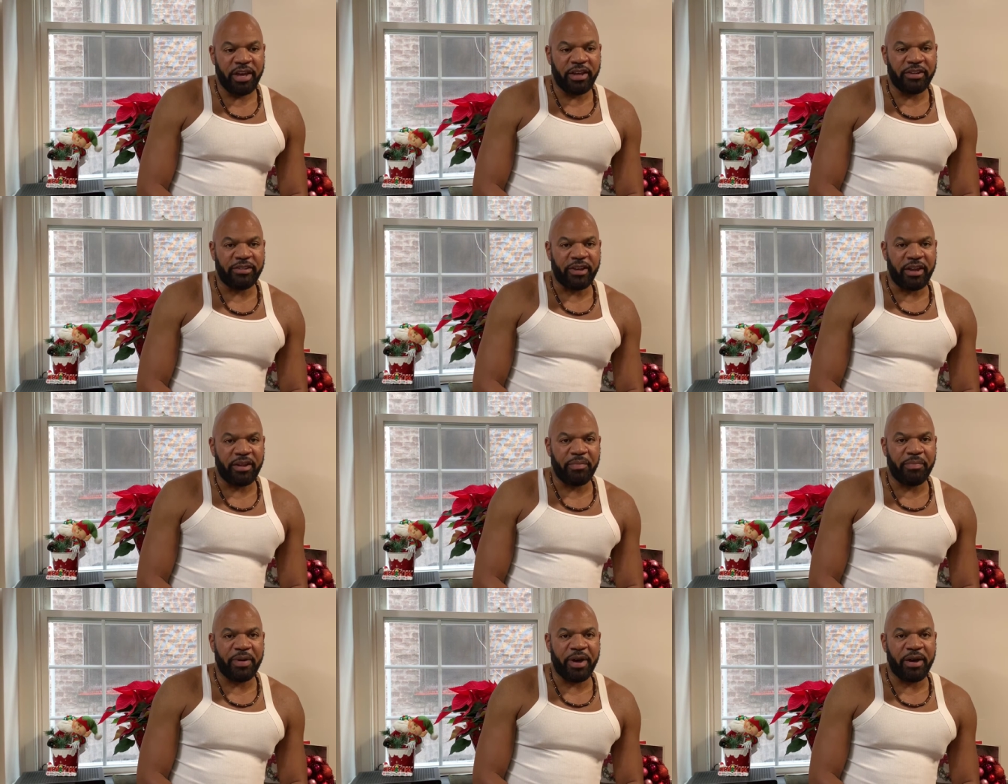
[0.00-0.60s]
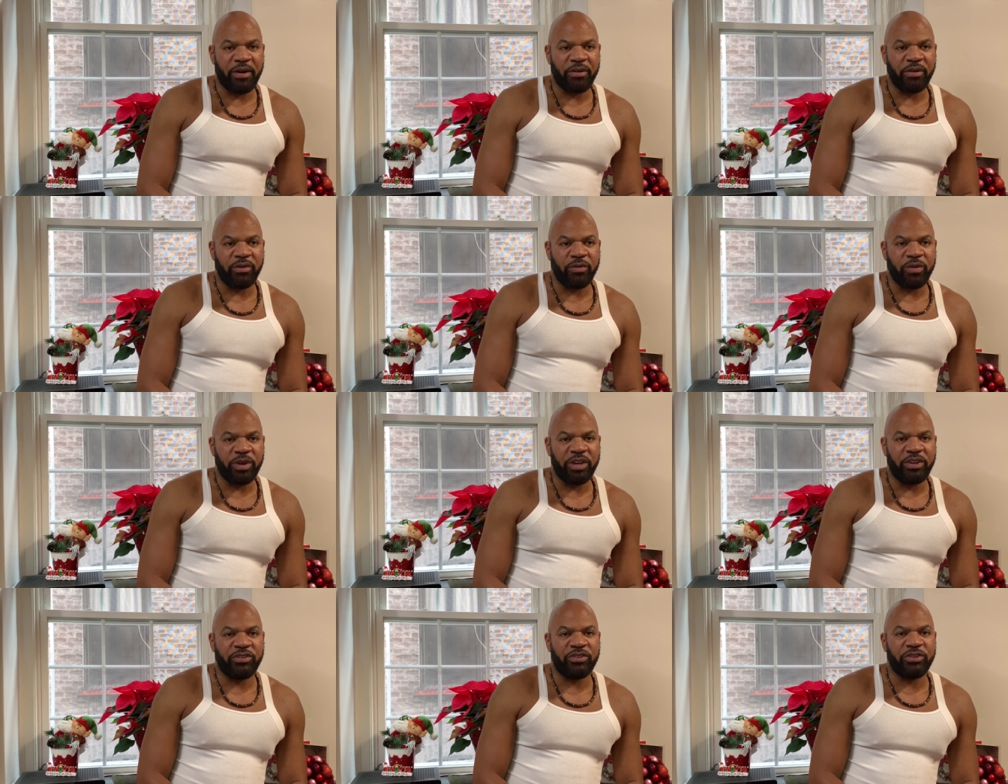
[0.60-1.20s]
It's all about
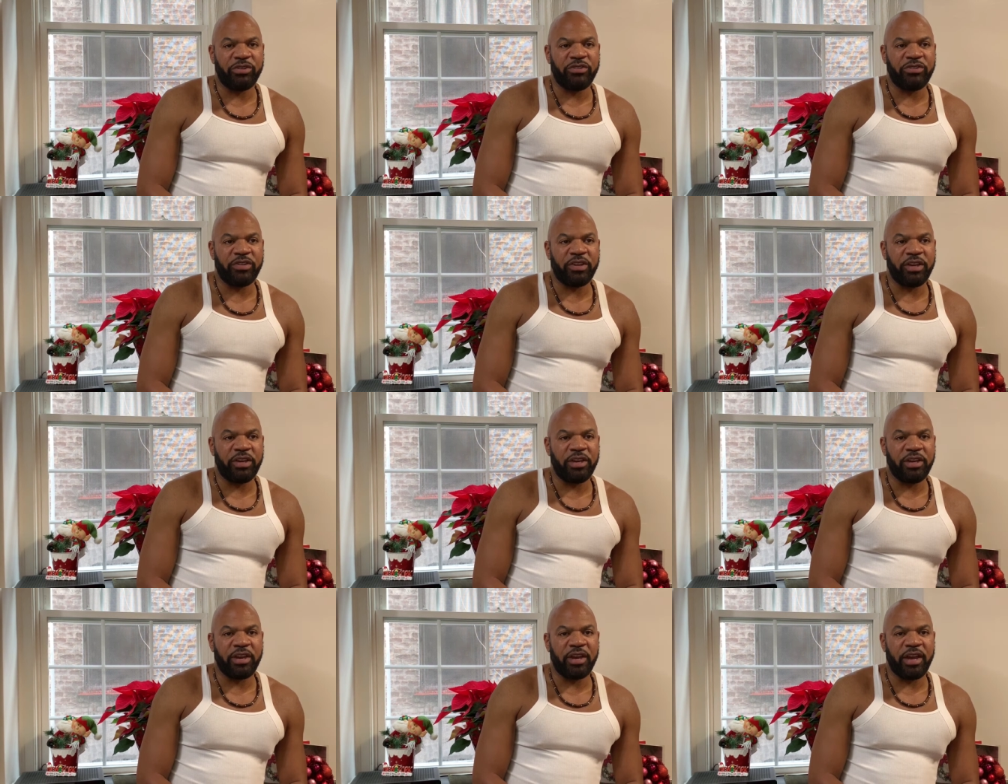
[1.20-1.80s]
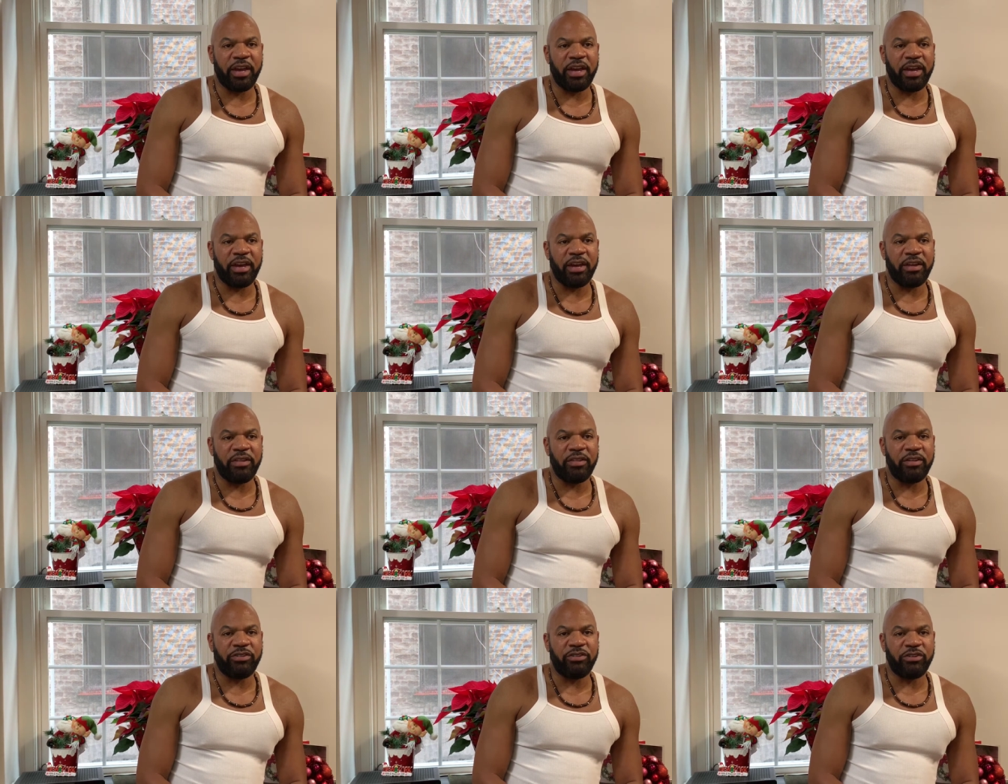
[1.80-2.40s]
green juicing
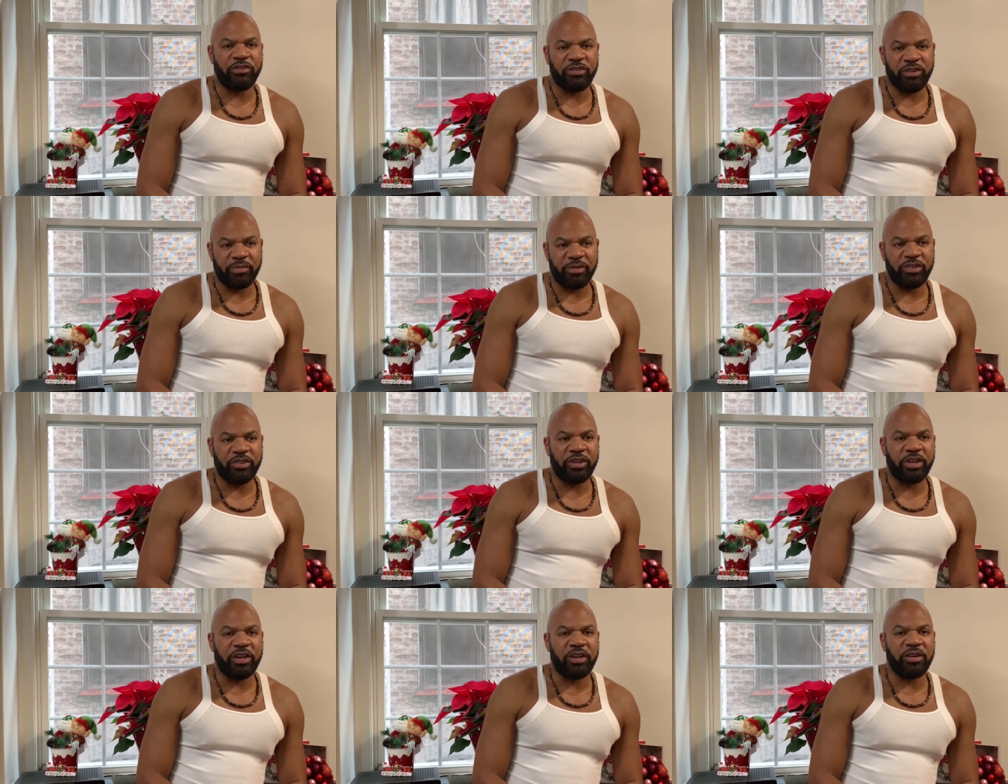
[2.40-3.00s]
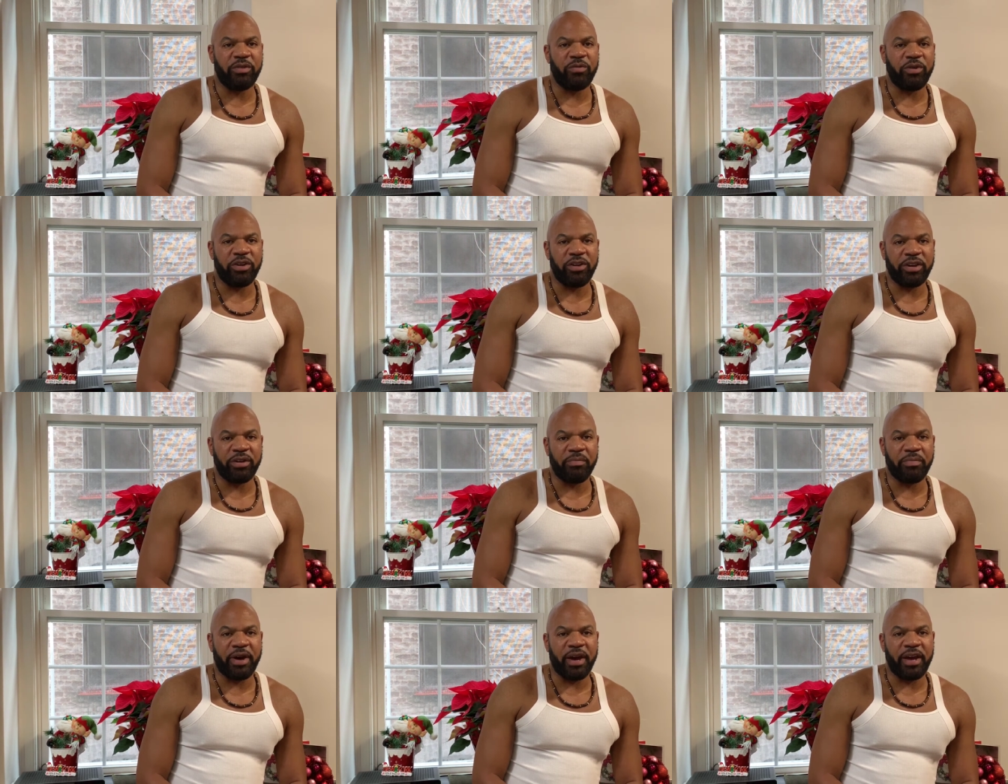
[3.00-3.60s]
and the juicy machine and where you
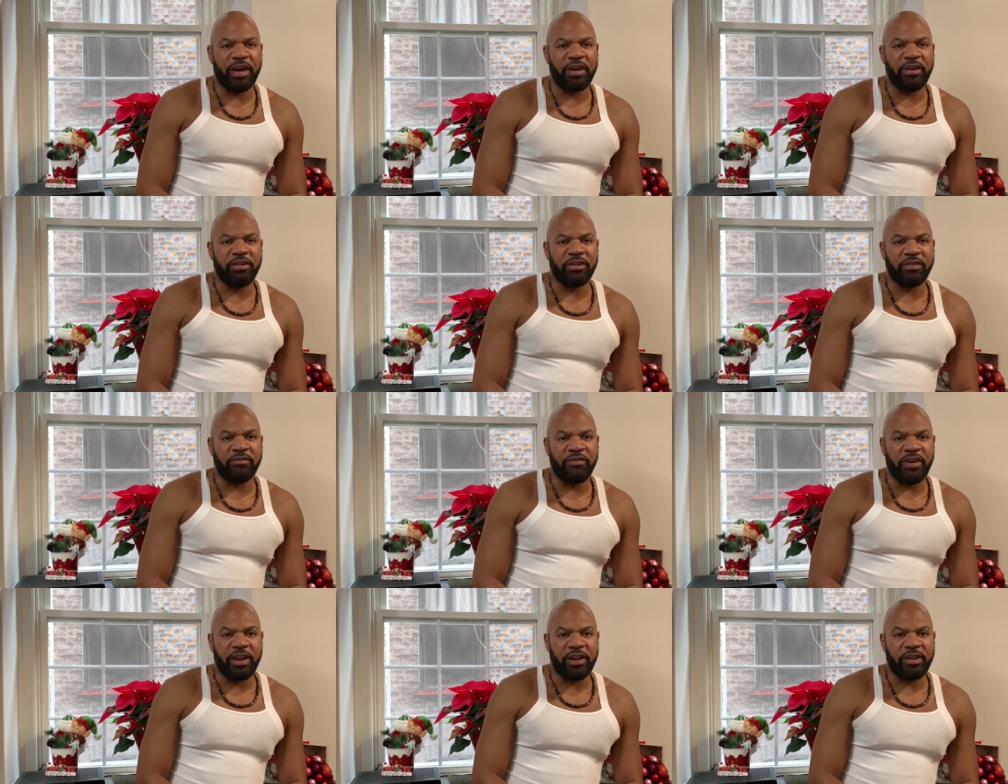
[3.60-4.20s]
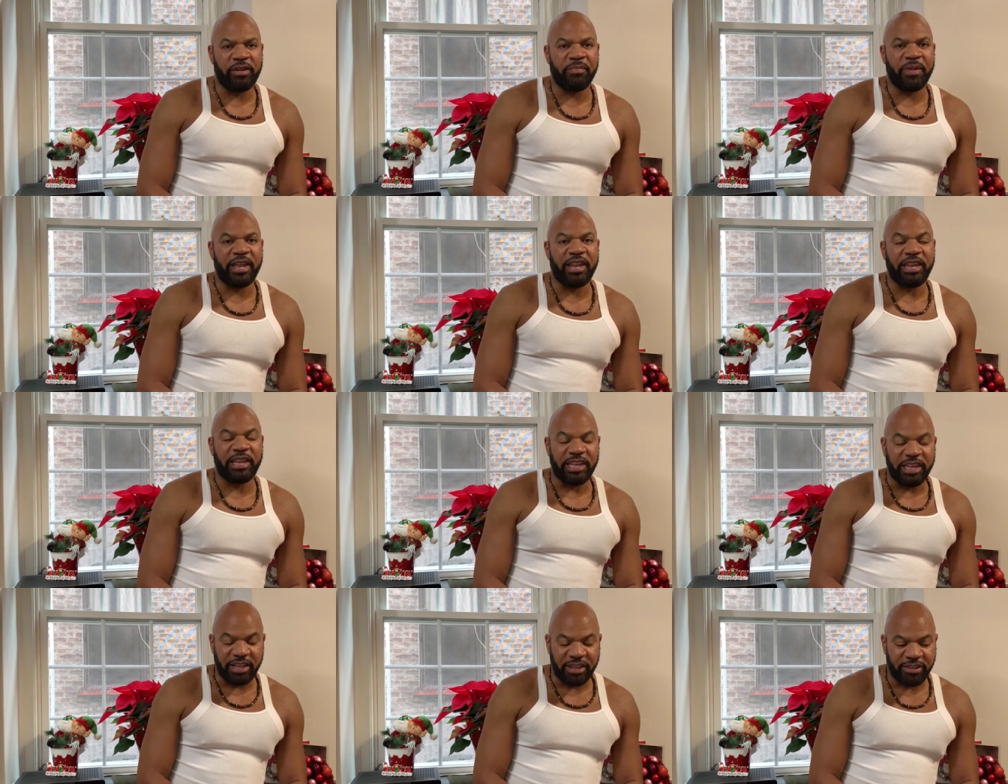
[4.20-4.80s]
can buy it. You can find it in my
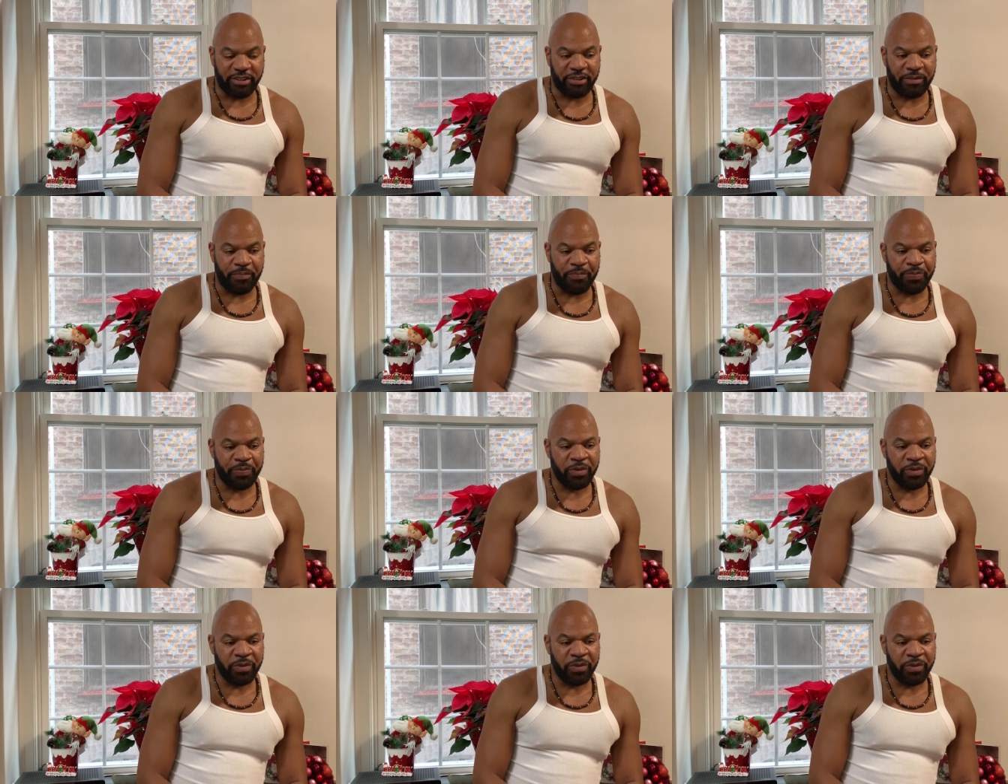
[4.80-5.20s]
links.